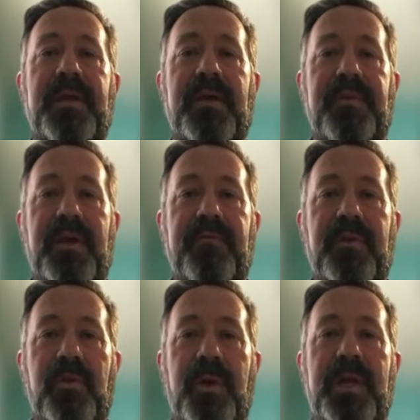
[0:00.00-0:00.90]
You have to have the
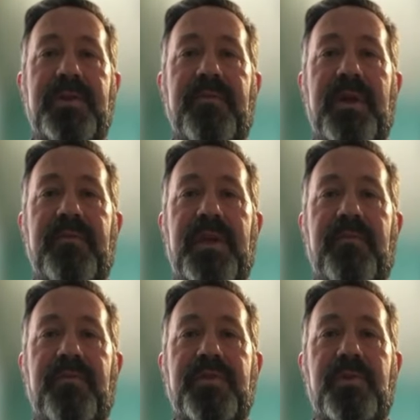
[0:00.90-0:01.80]
cranes, you have to have the
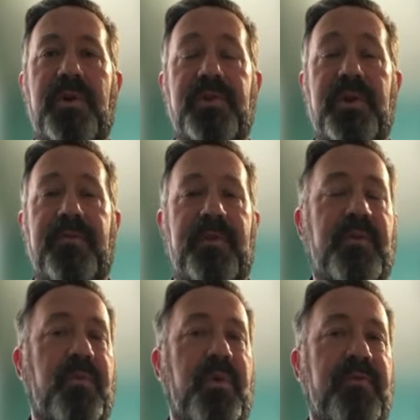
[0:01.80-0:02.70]
infrastructure, you have to
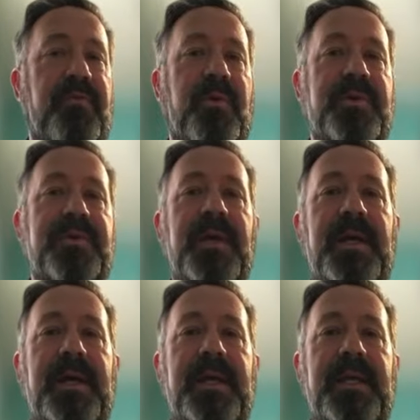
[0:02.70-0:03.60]
have the workforce
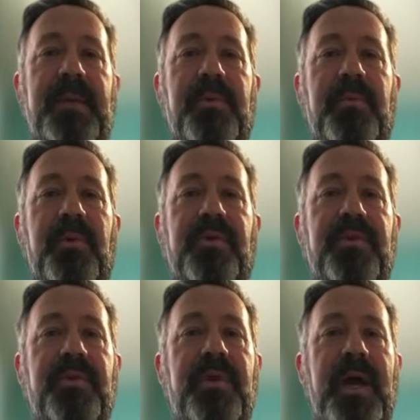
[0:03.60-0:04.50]
capable to
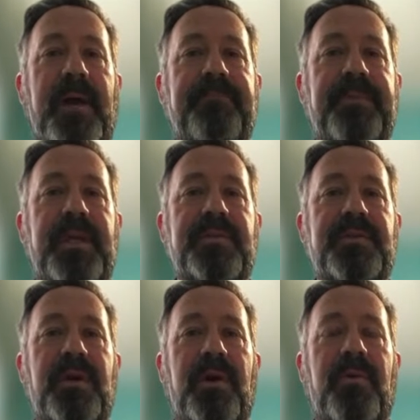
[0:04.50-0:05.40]
do that. And
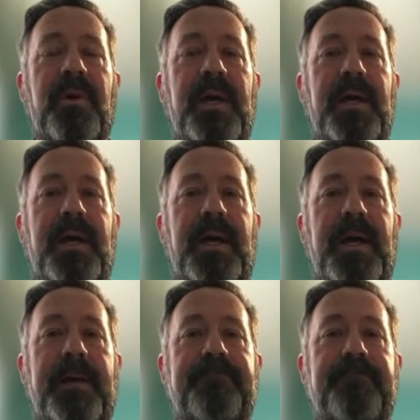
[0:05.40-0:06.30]
so,
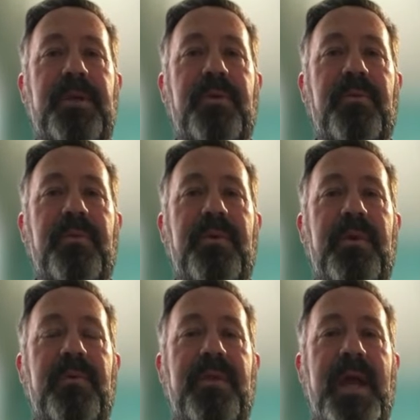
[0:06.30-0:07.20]
um, you know,
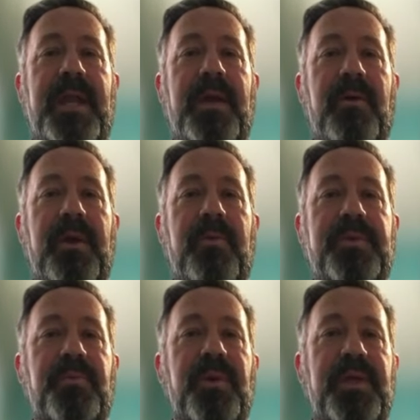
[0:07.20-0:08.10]
th- that area
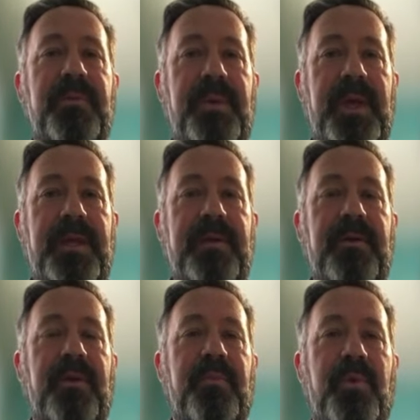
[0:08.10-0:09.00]
was pretty dependent
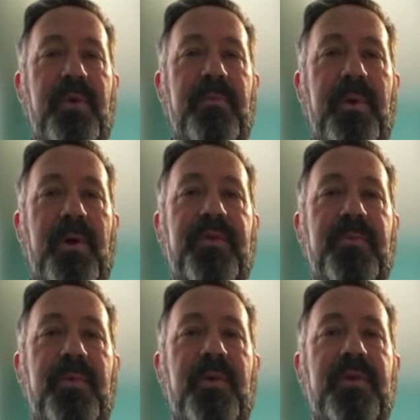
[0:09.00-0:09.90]
on the Port of
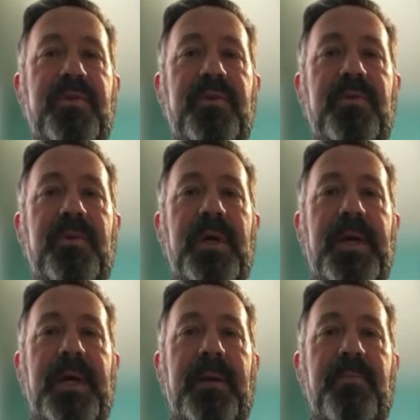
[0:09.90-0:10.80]
Baltimore to
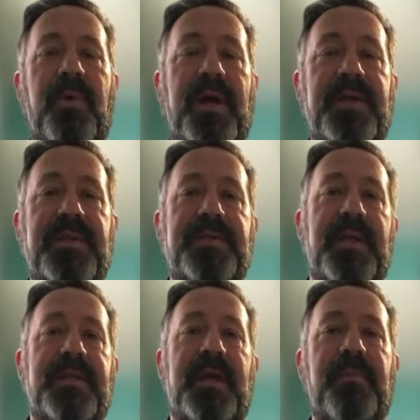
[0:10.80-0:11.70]
uh, process
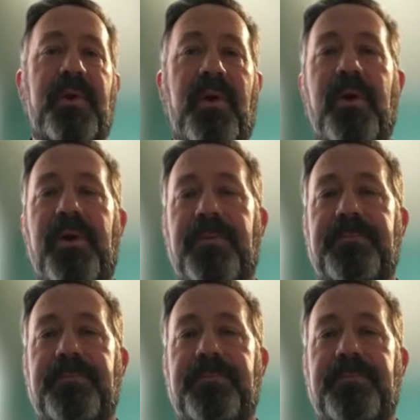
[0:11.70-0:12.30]
that type of cargo.